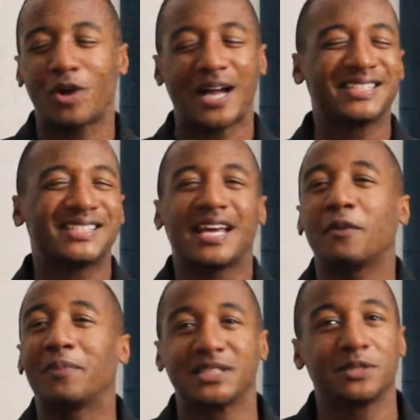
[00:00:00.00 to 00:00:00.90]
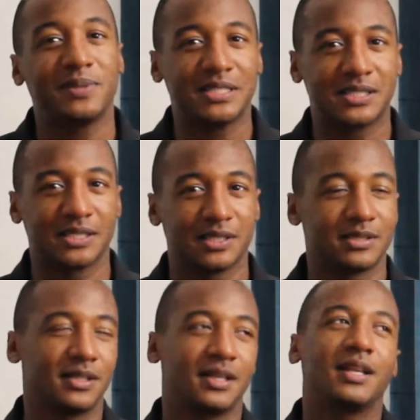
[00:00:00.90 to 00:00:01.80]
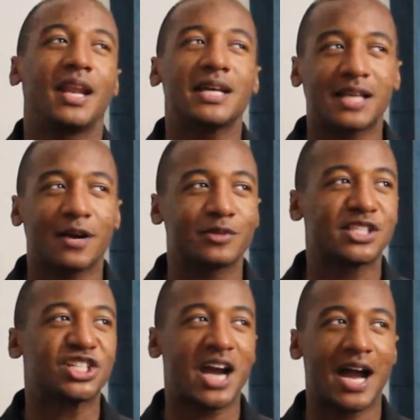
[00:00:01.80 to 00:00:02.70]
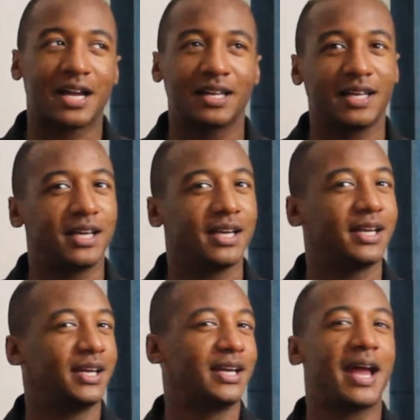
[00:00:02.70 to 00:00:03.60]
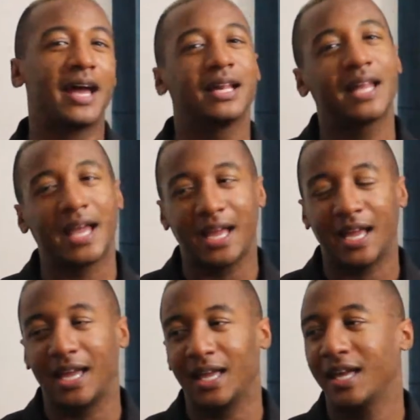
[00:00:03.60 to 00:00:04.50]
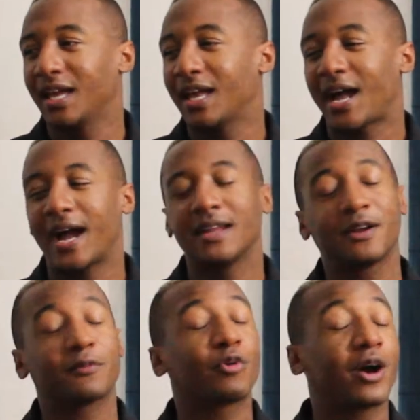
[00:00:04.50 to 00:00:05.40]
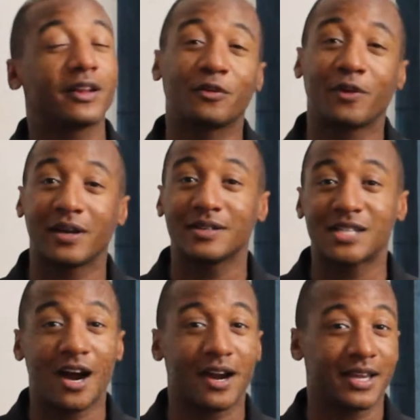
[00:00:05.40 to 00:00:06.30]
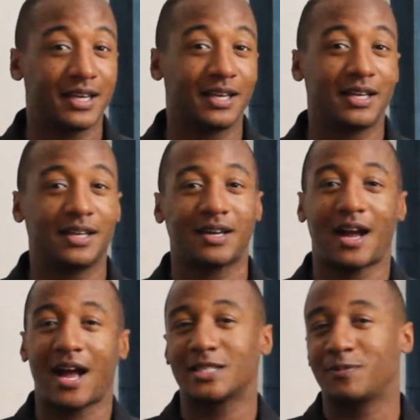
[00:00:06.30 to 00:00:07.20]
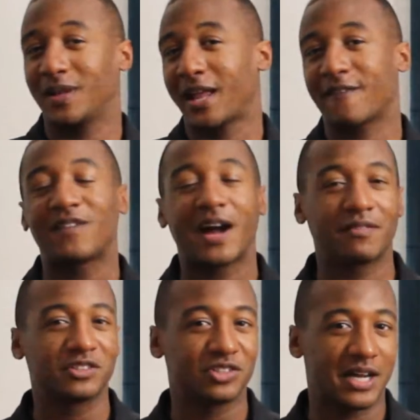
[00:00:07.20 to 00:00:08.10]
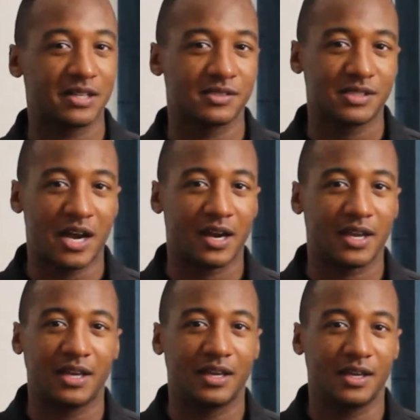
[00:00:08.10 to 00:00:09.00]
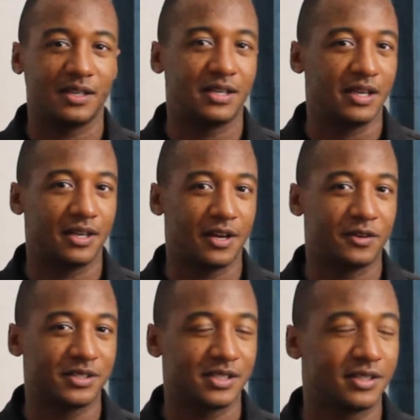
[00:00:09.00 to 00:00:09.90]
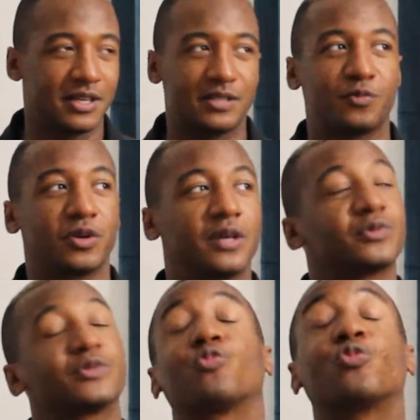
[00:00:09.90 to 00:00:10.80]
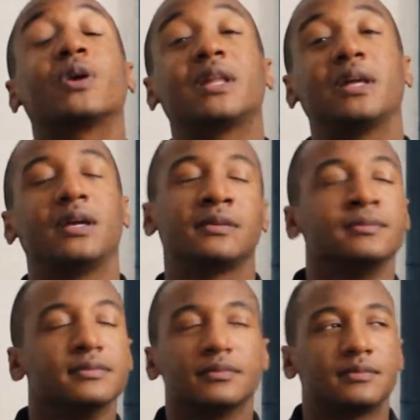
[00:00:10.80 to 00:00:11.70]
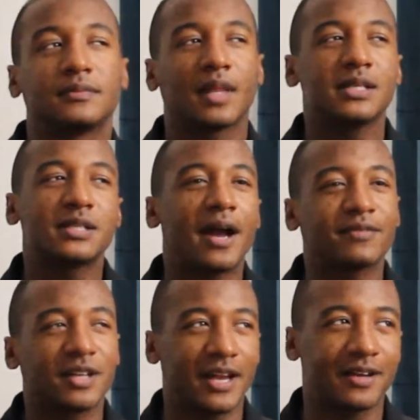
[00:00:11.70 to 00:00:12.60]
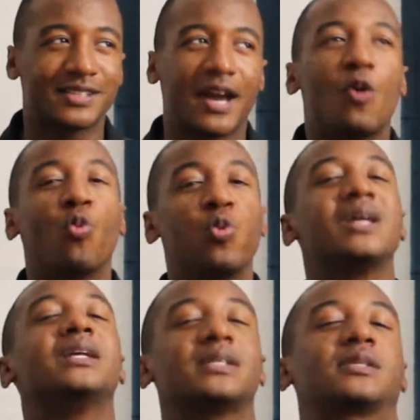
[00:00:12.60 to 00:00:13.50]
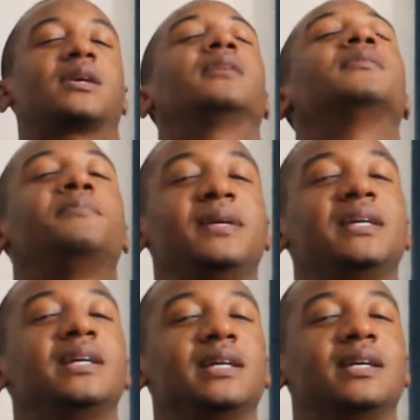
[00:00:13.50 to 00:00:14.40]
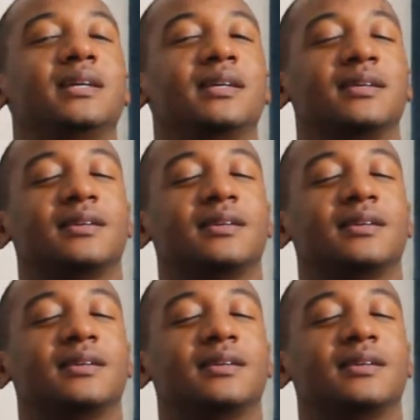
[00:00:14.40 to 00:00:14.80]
I just ate a bunch of pizza, and that time was chocolate in LA. I ended up crawling around the Target. I spent like $500 in Target. Didn't know until the next morning. It was really, and so after that I was like, weed is gonna be